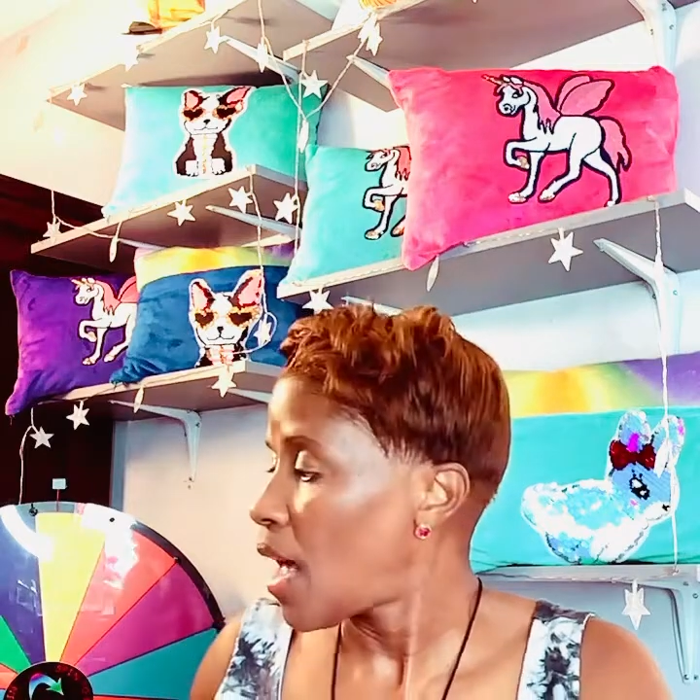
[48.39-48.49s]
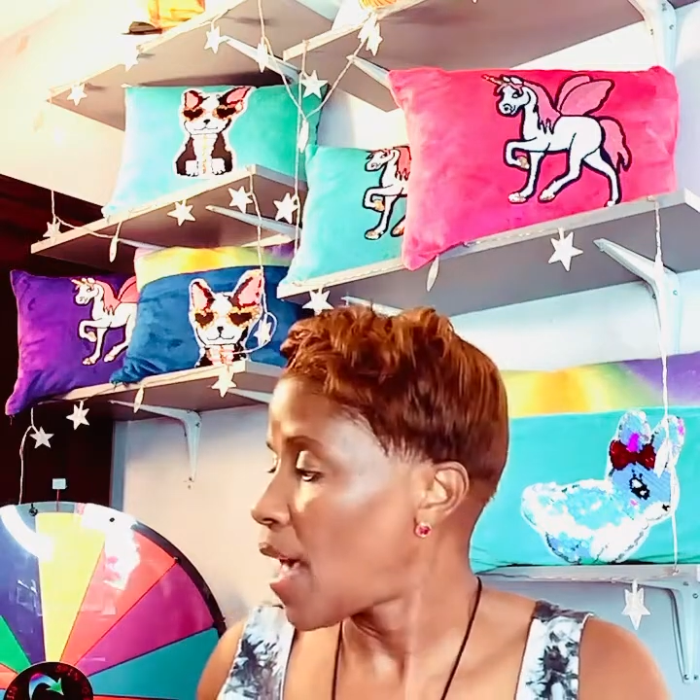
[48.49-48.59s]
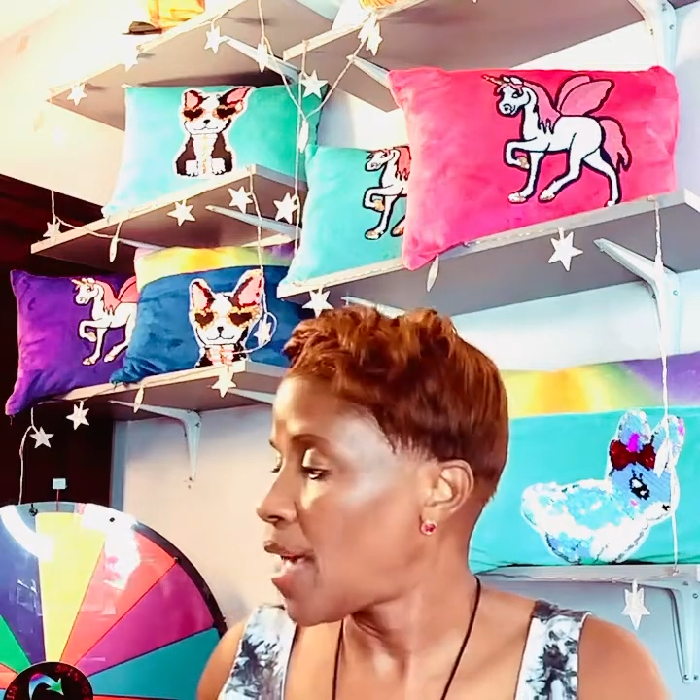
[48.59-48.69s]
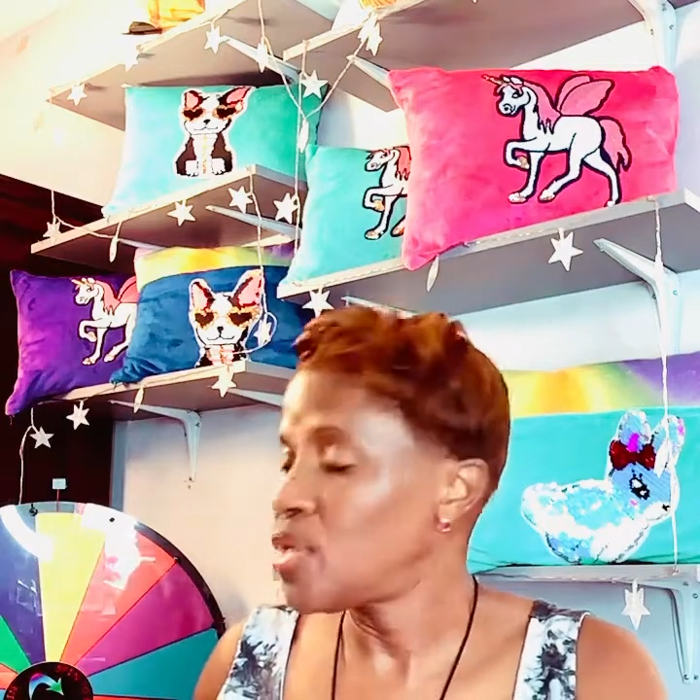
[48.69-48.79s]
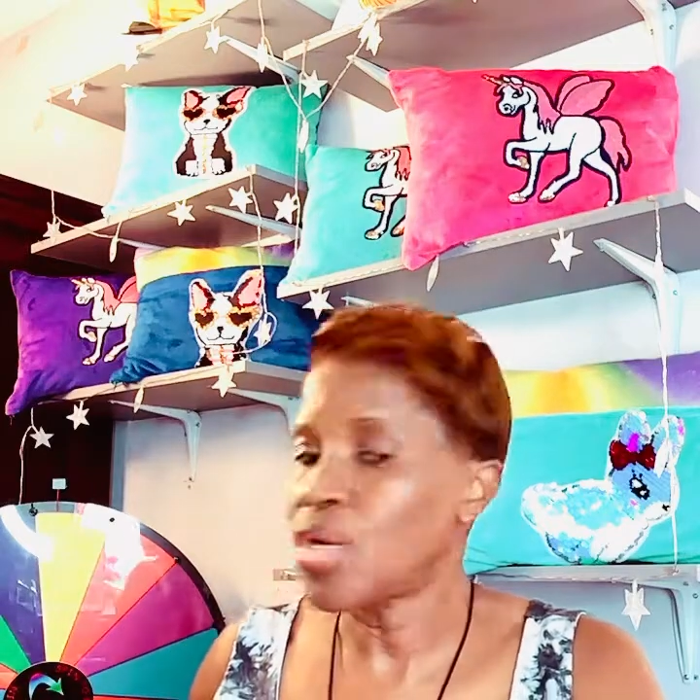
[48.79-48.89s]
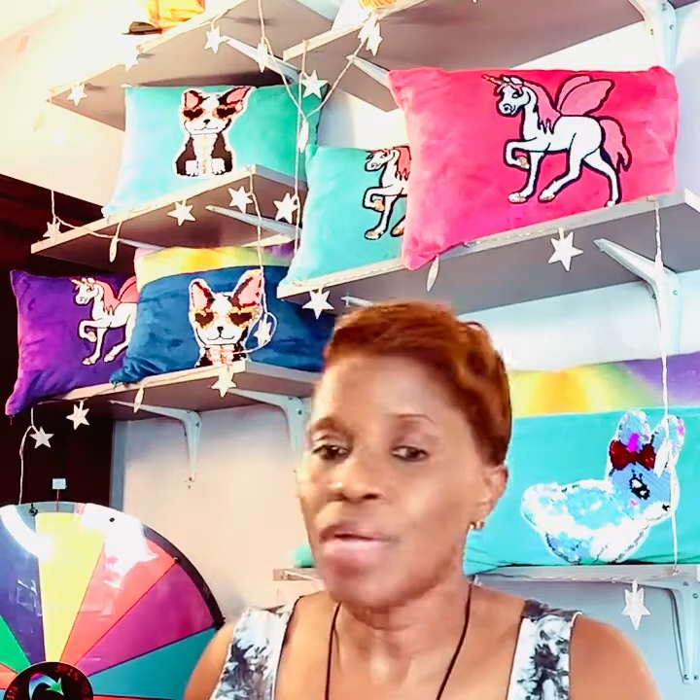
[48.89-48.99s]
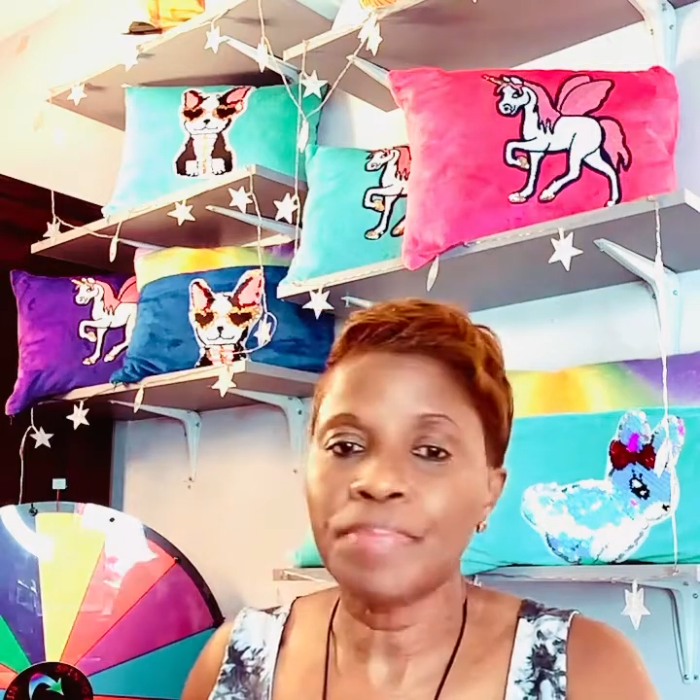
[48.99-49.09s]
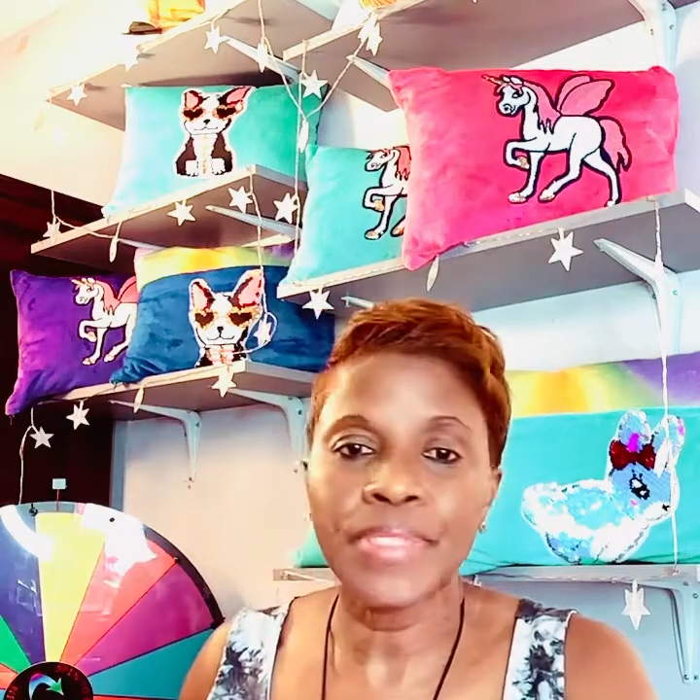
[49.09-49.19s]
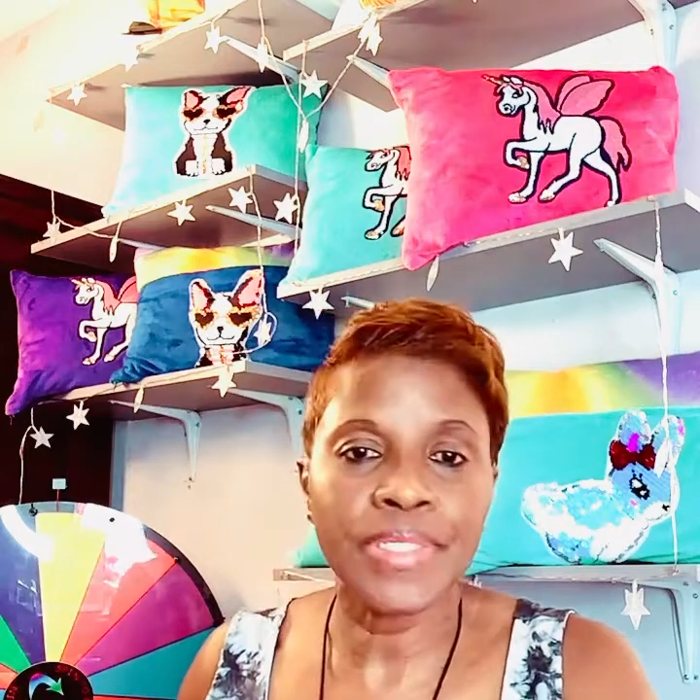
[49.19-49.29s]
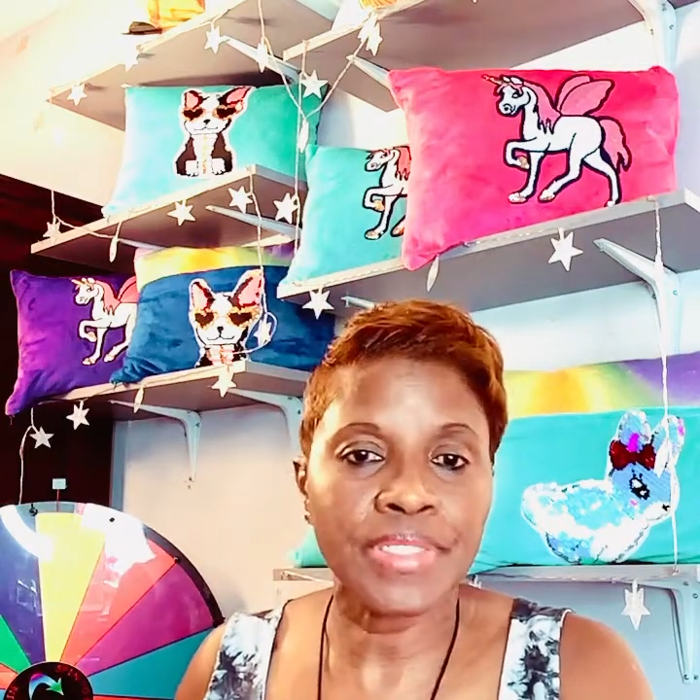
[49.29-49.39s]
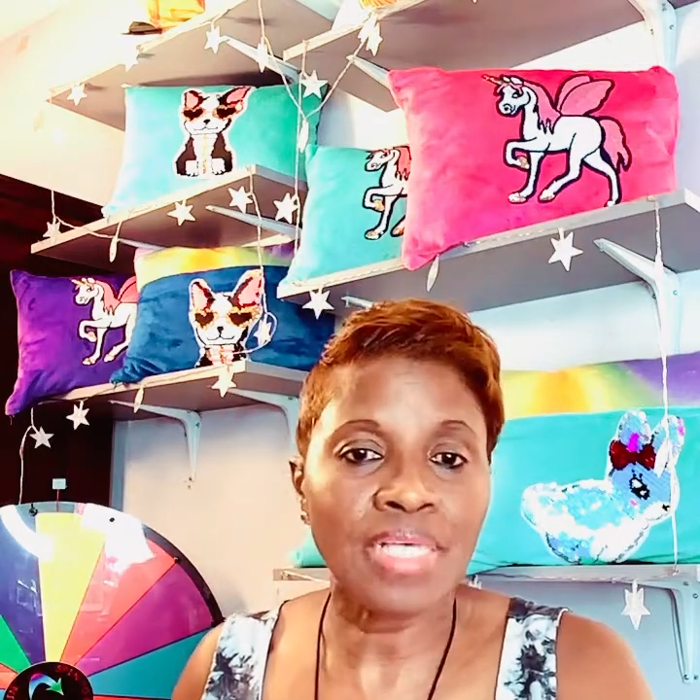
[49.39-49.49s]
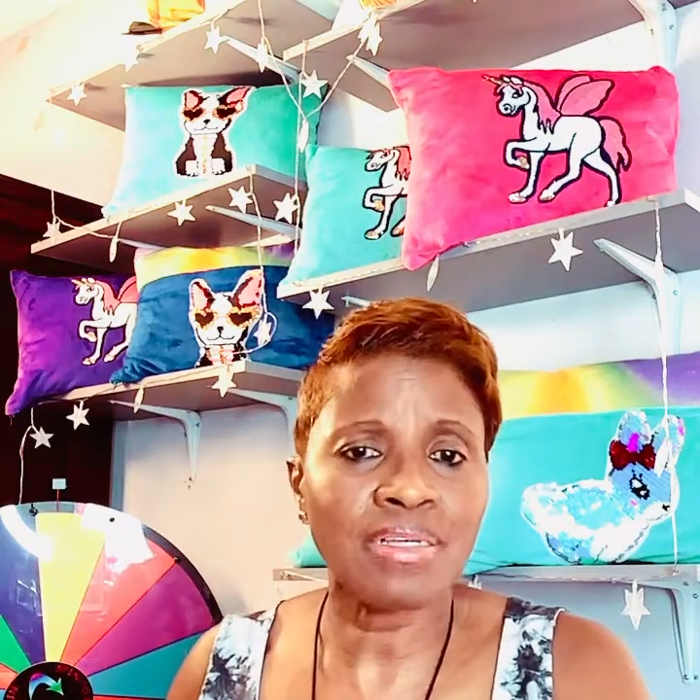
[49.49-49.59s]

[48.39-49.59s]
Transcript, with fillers: and you can put this as